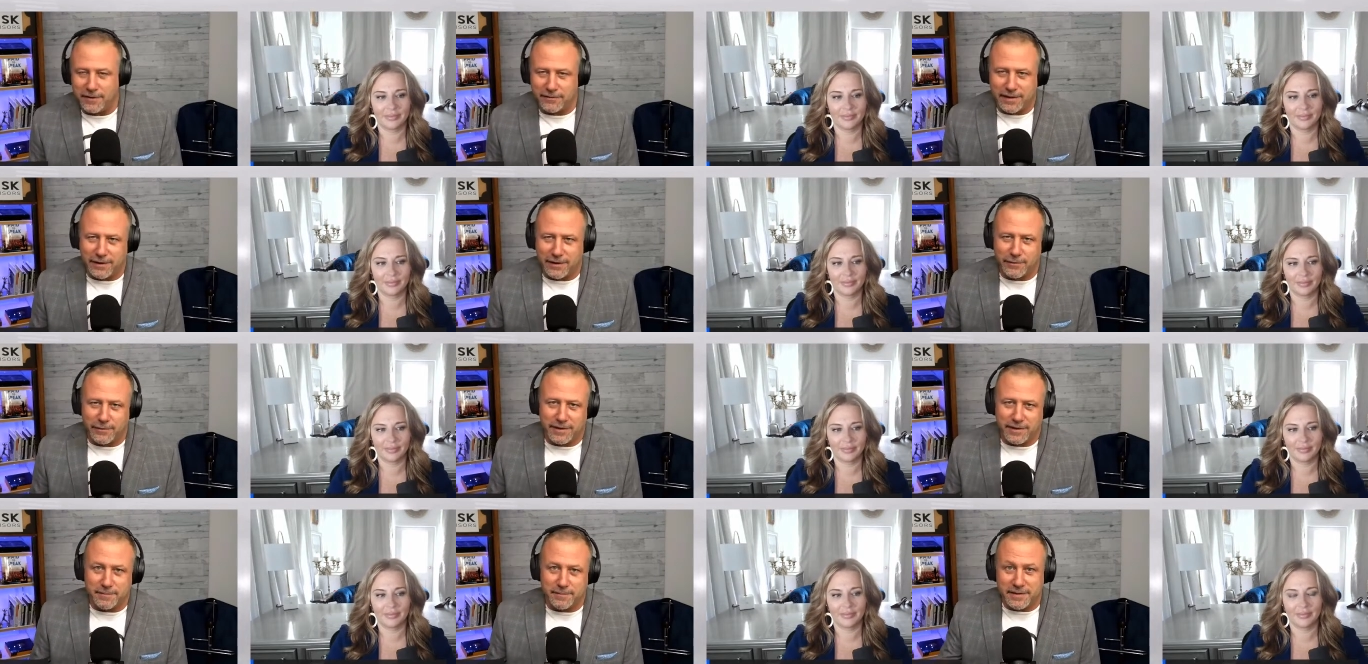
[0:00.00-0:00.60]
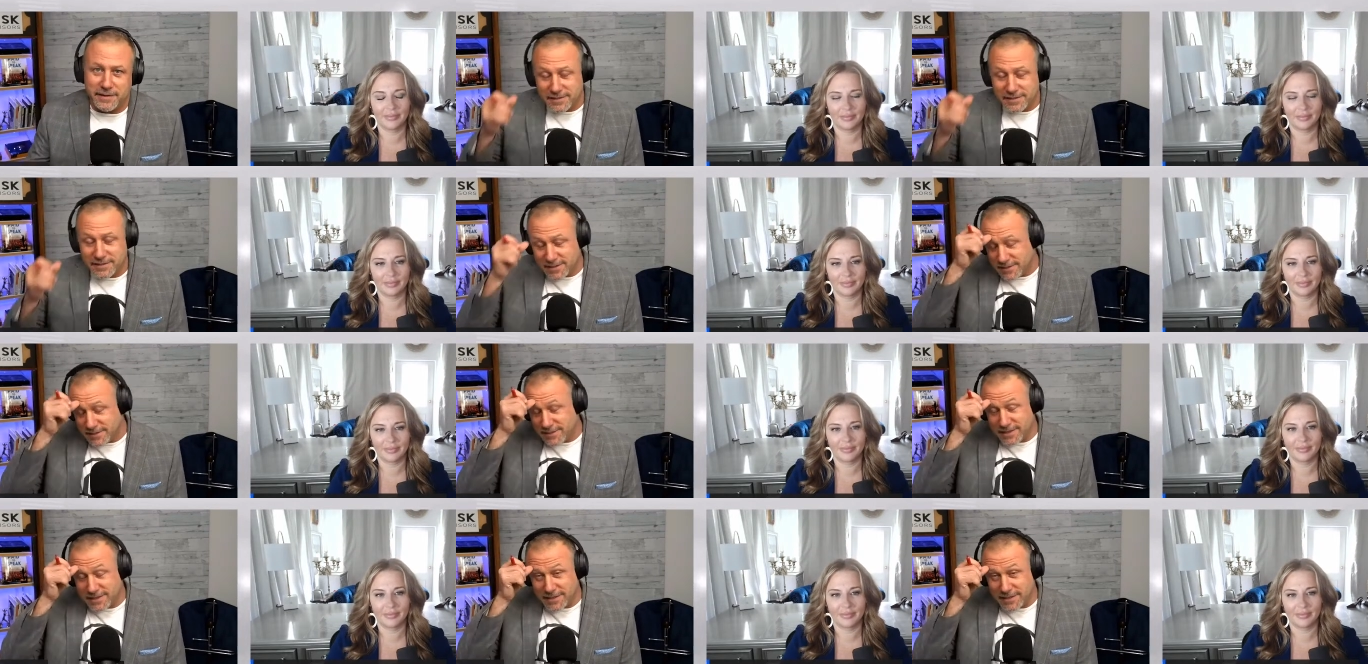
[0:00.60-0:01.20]
Speaker 1: I mean, this it,
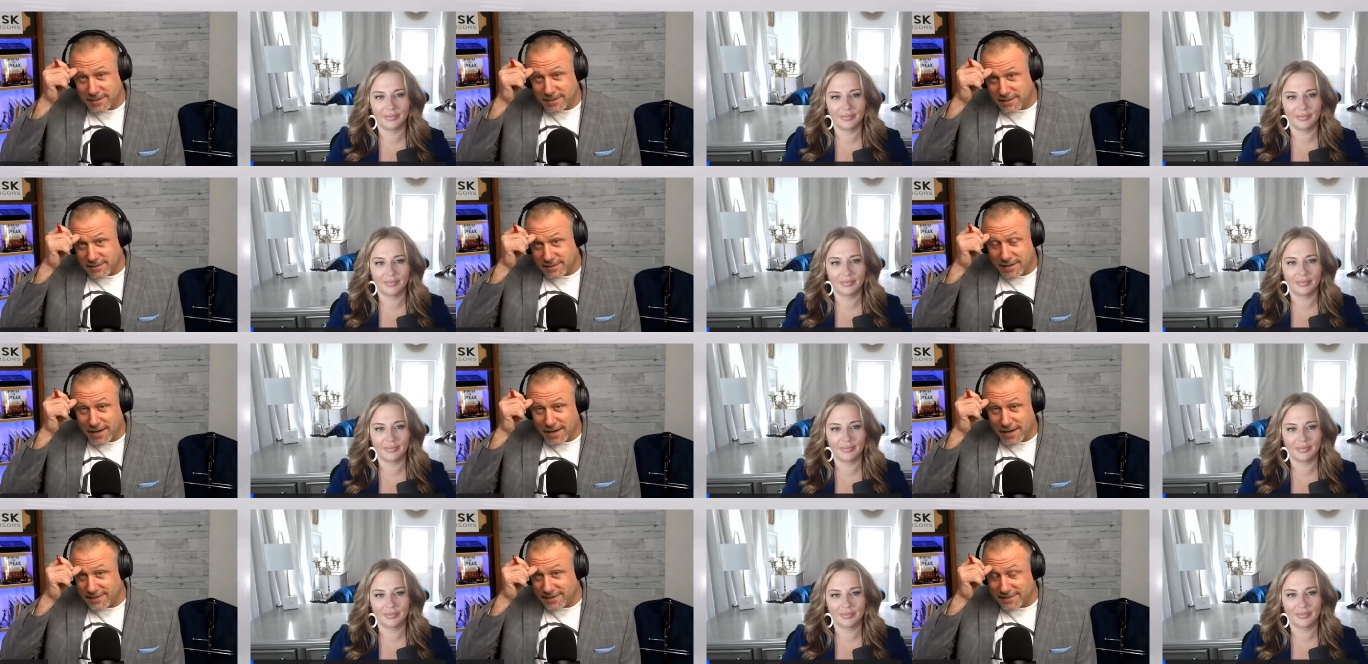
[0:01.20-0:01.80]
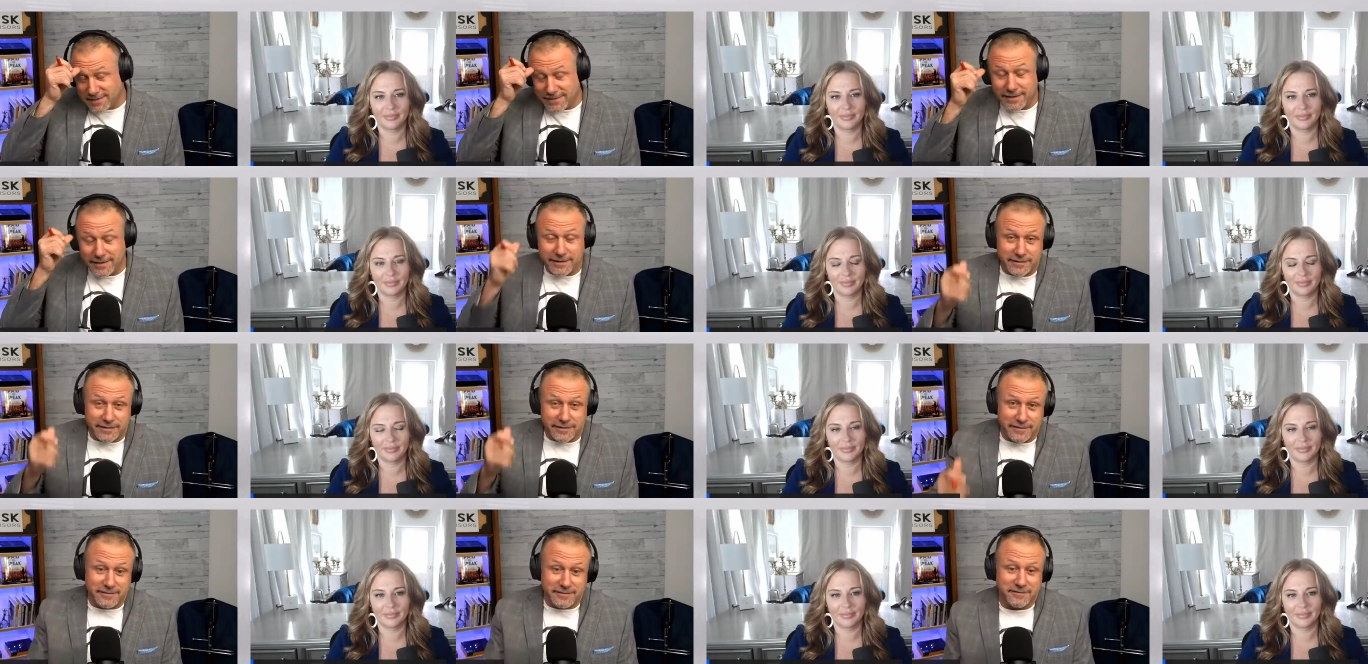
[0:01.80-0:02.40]
the science is in,
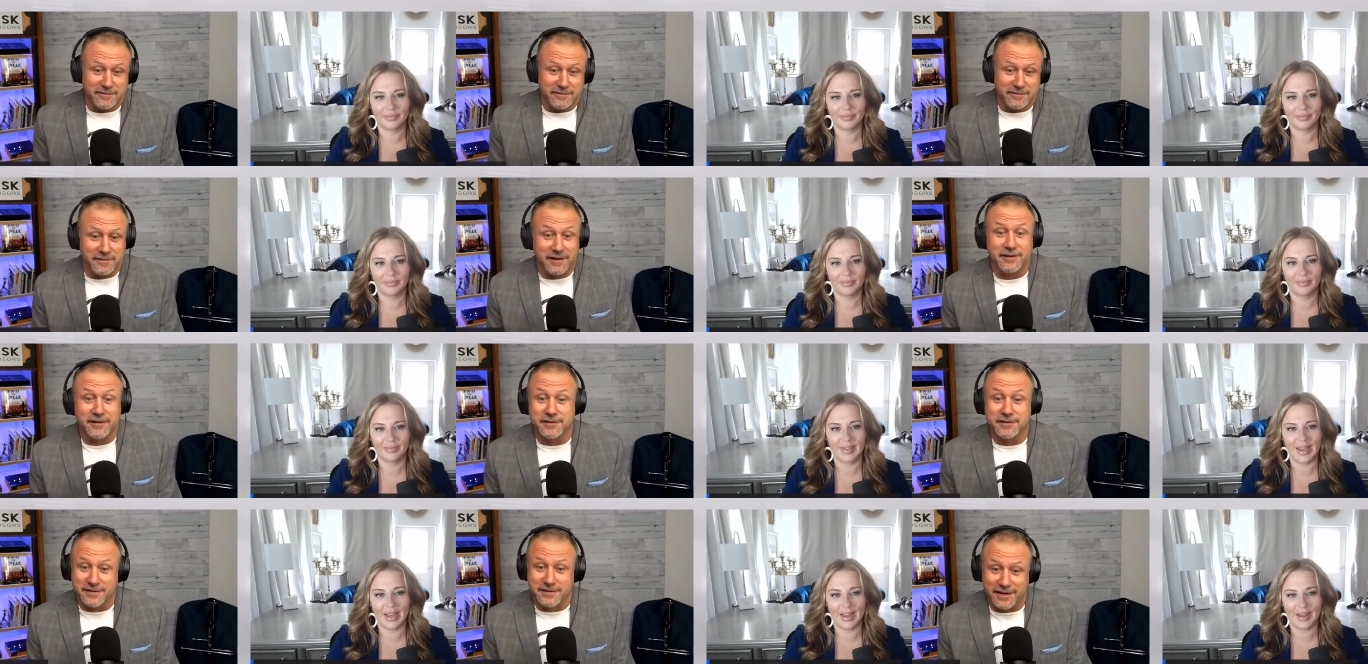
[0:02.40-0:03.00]
like you said, yeah.